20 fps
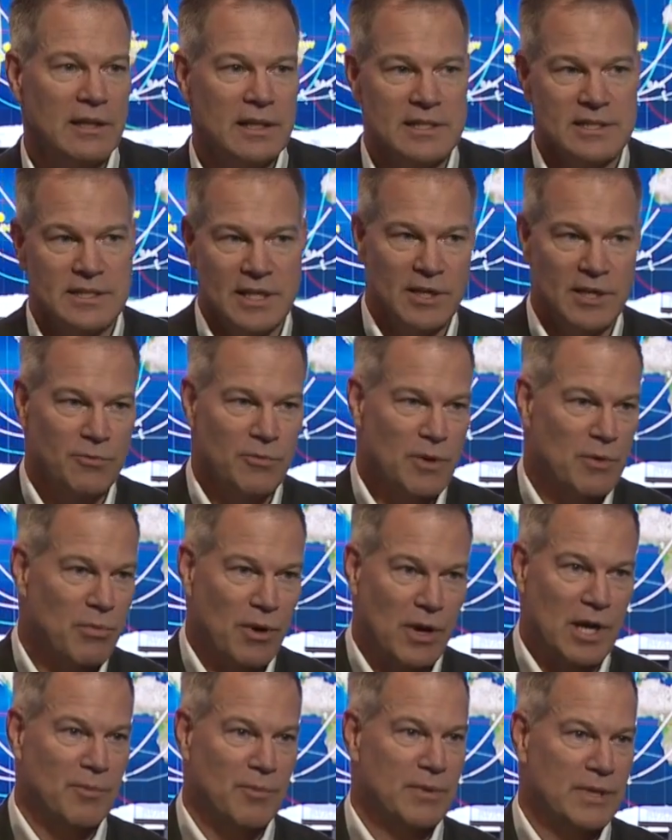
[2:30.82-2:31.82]
Let's say we
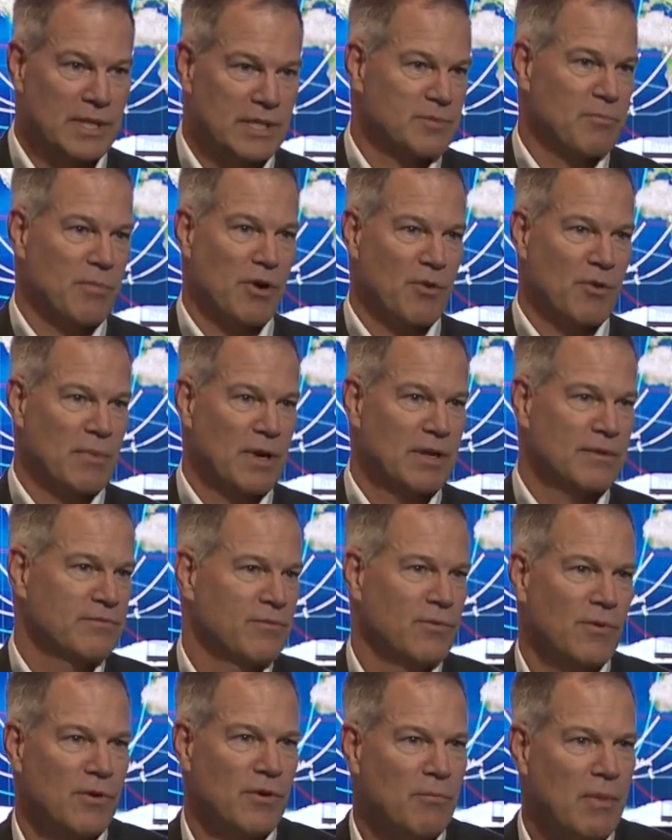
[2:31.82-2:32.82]
brought up an experiment
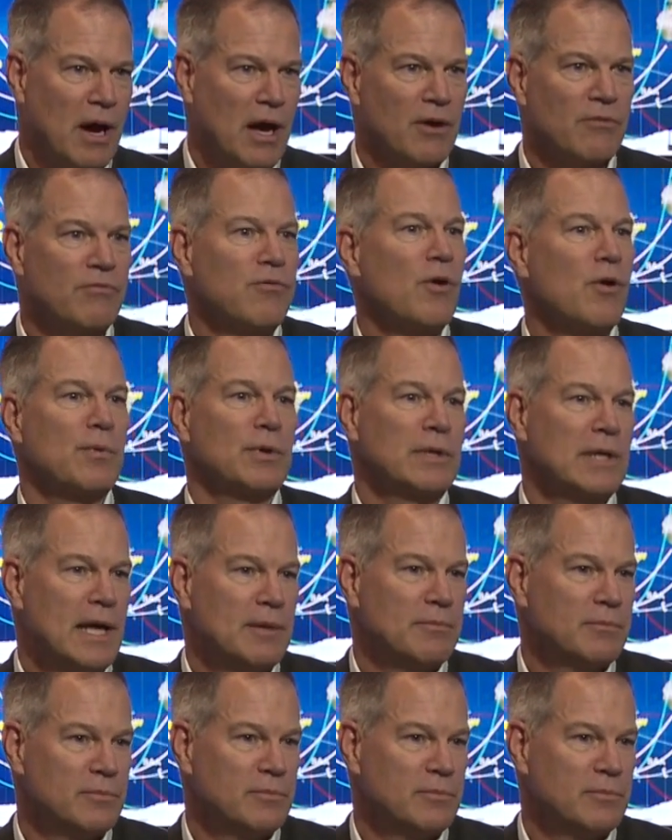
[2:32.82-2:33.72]
for a biopharma lab.